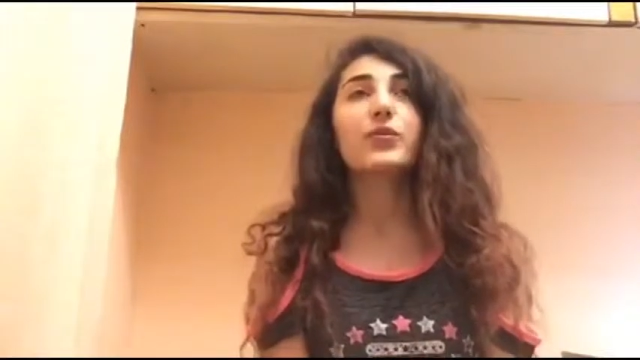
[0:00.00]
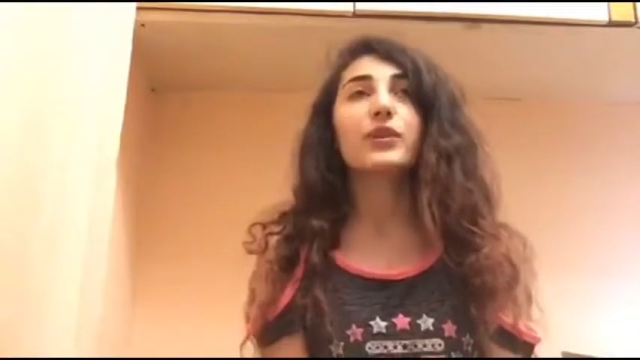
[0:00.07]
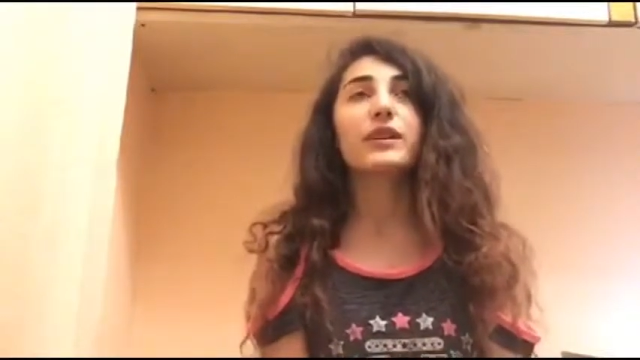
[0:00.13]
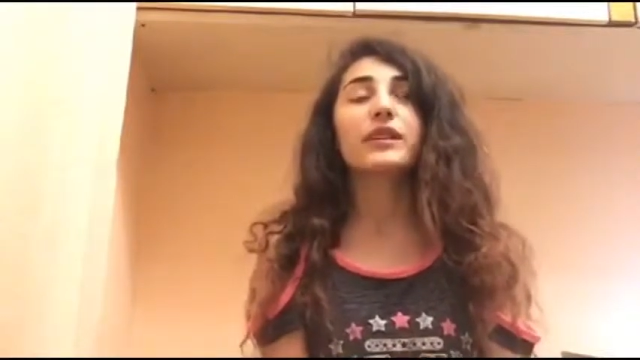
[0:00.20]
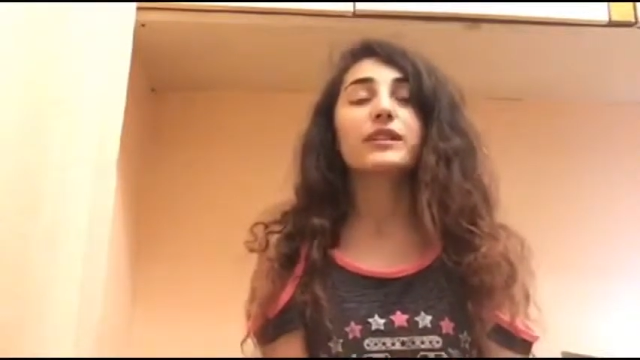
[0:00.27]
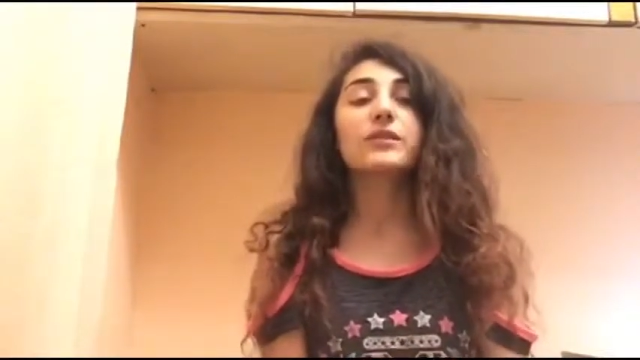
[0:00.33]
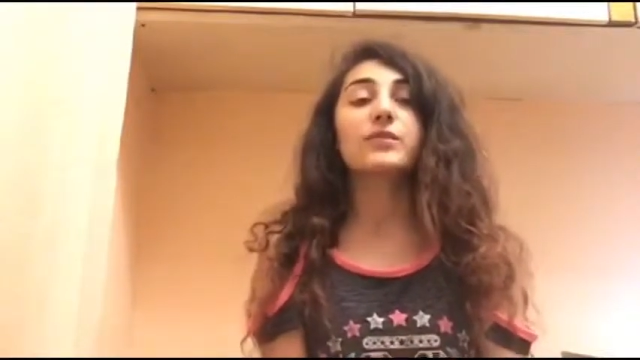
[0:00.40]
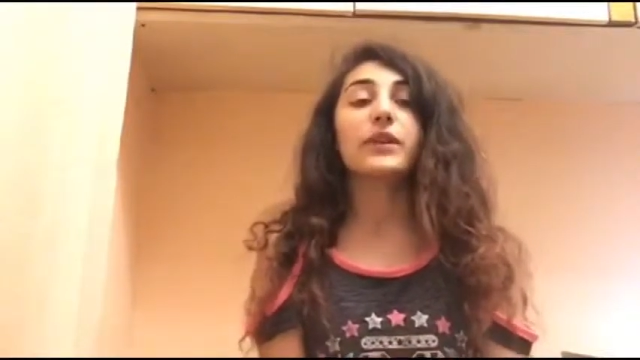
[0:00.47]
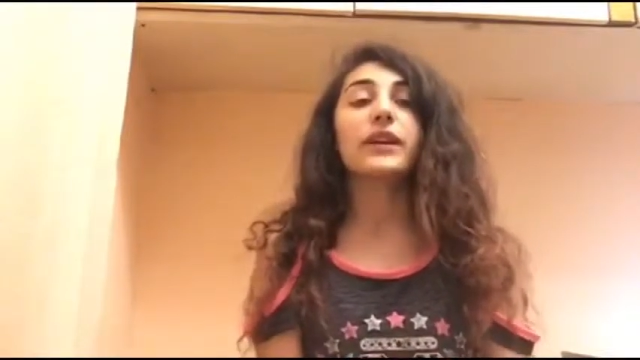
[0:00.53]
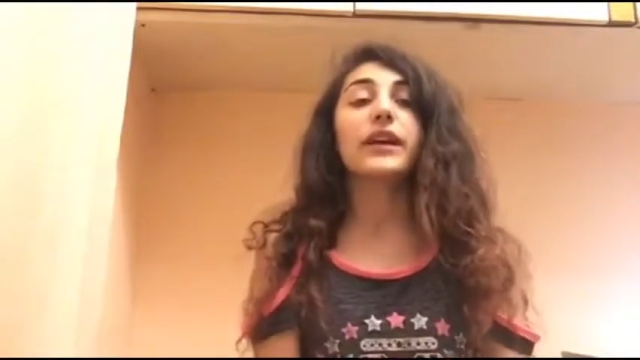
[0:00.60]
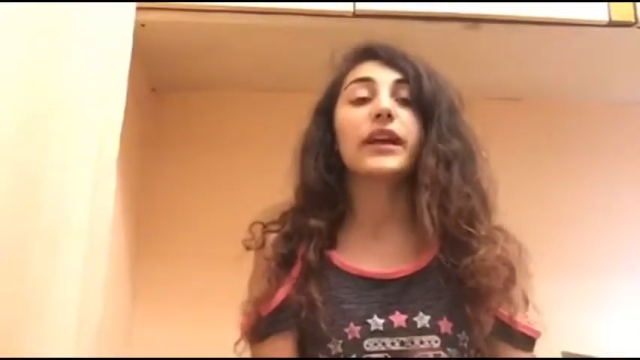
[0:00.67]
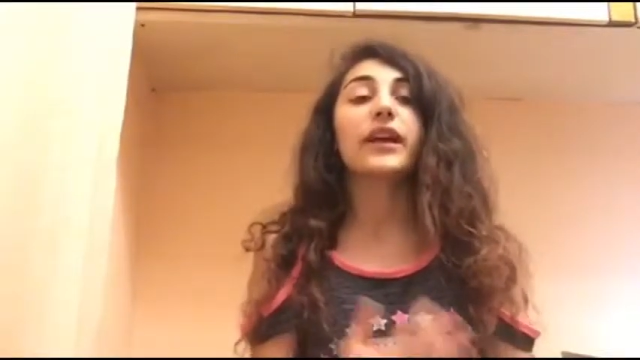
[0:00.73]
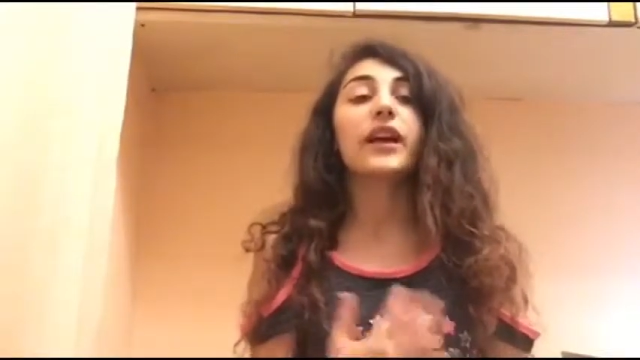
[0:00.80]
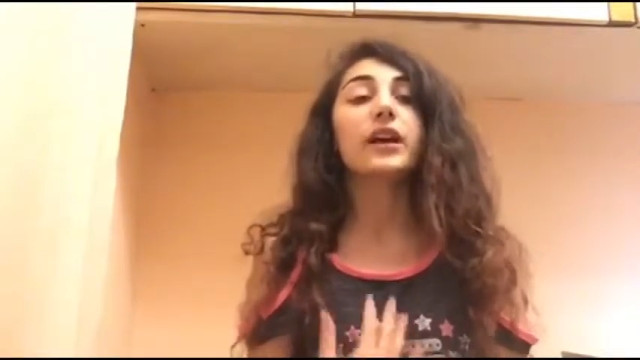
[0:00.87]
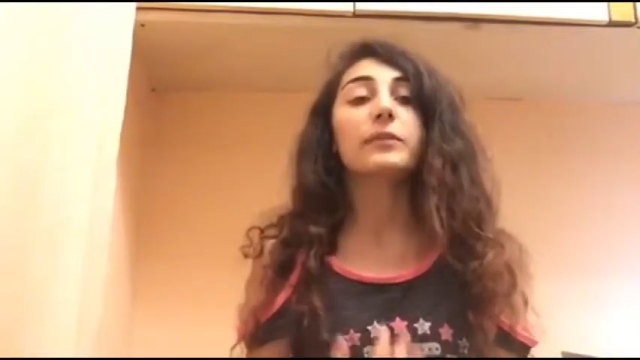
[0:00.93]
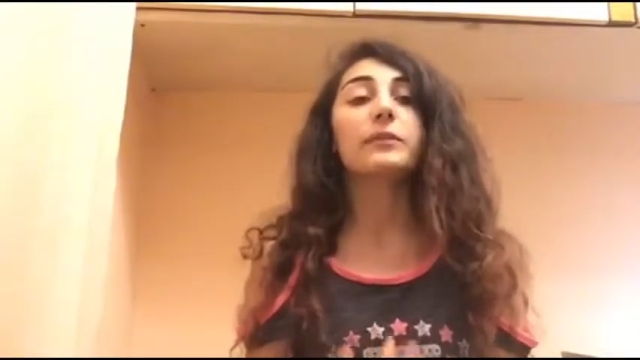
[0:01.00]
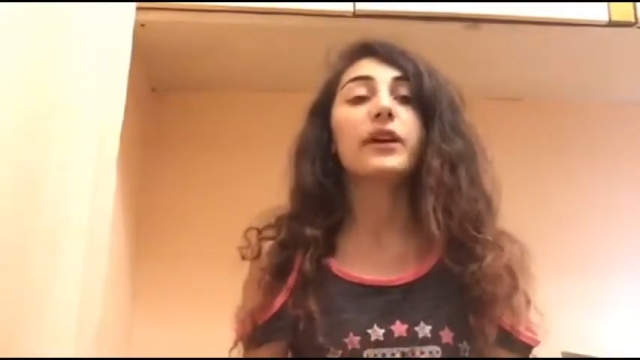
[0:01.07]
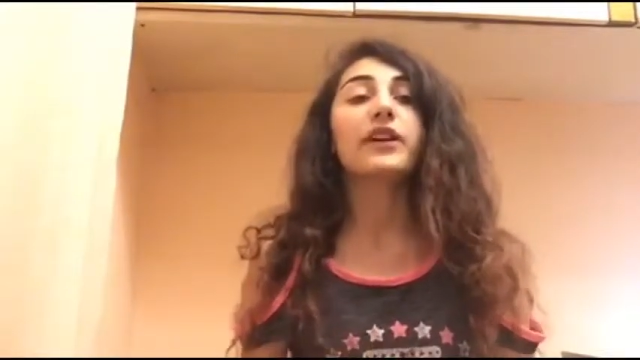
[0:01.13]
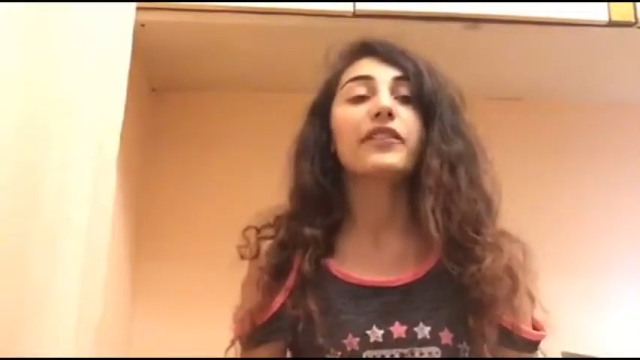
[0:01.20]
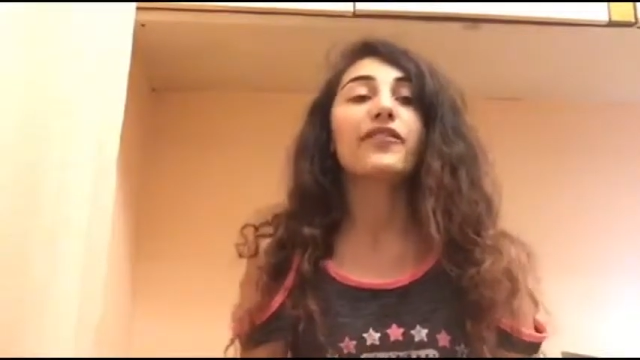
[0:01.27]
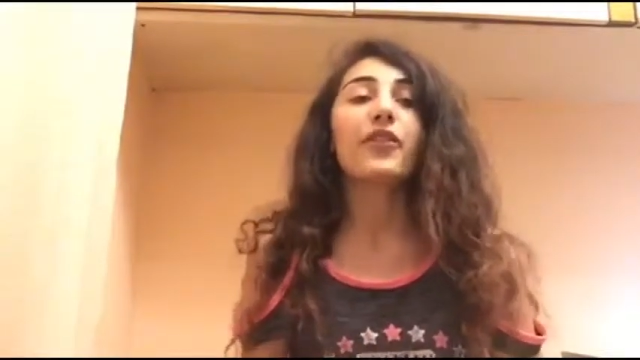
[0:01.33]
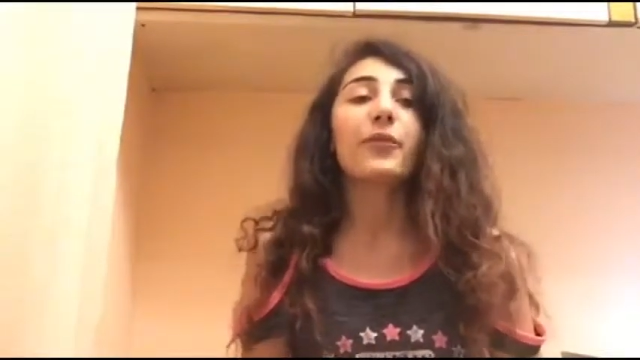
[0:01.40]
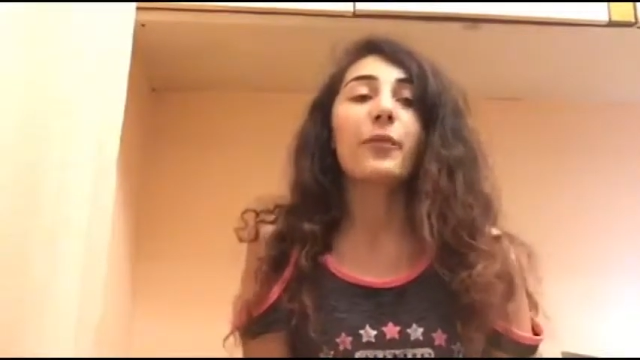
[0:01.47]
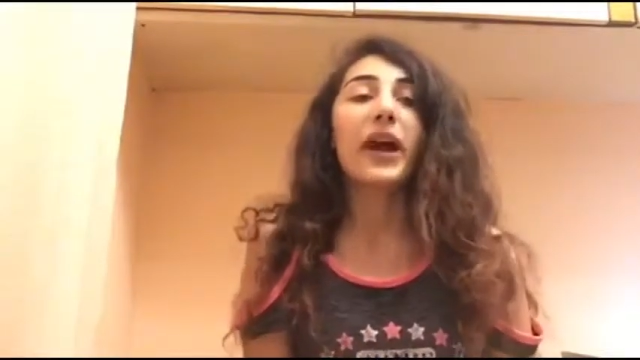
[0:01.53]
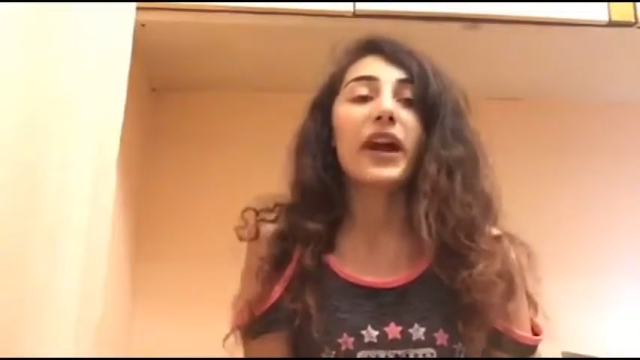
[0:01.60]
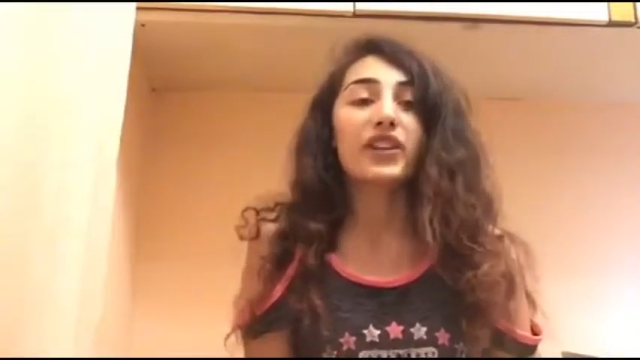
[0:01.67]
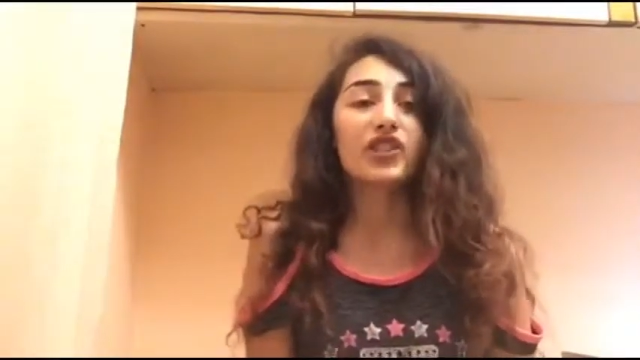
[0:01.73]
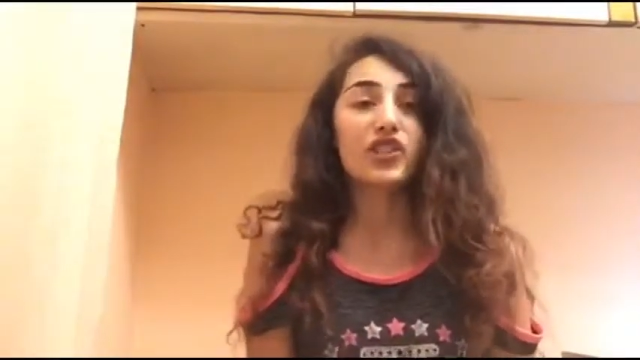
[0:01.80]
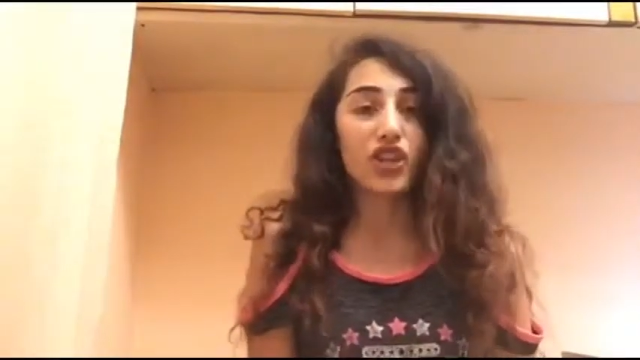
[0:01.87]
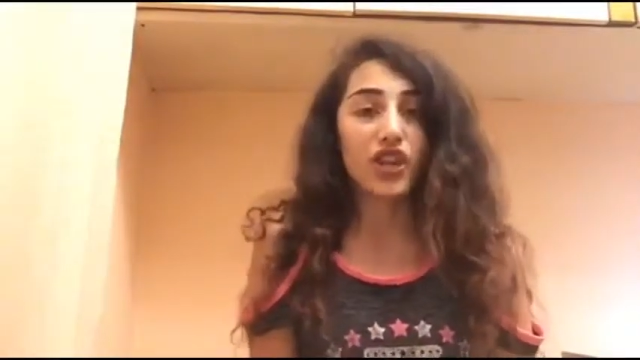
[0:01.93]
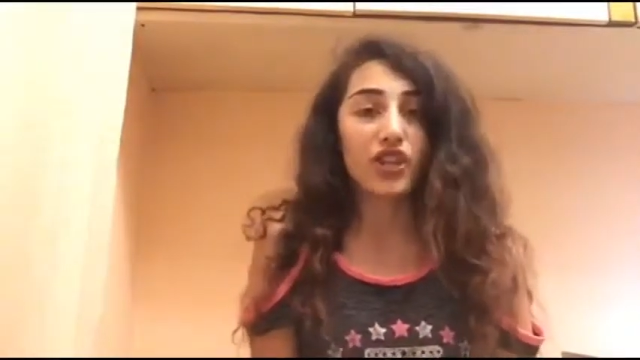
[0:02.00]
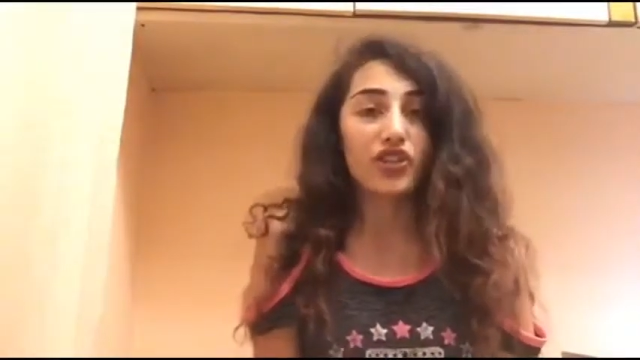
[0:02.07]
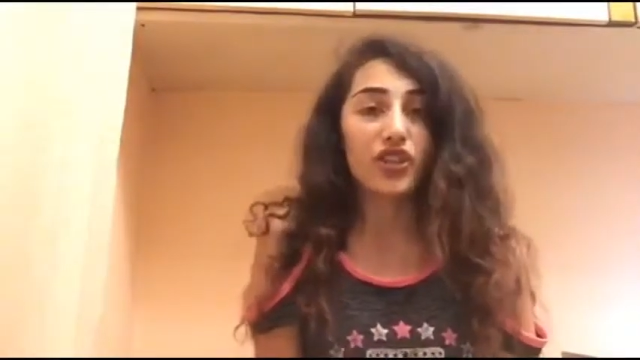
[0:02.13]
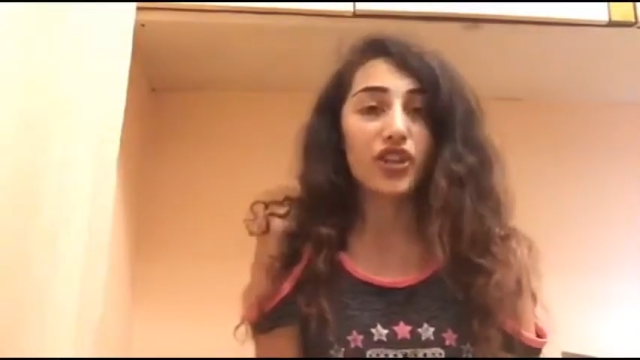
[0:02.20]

was when I got back from my exchange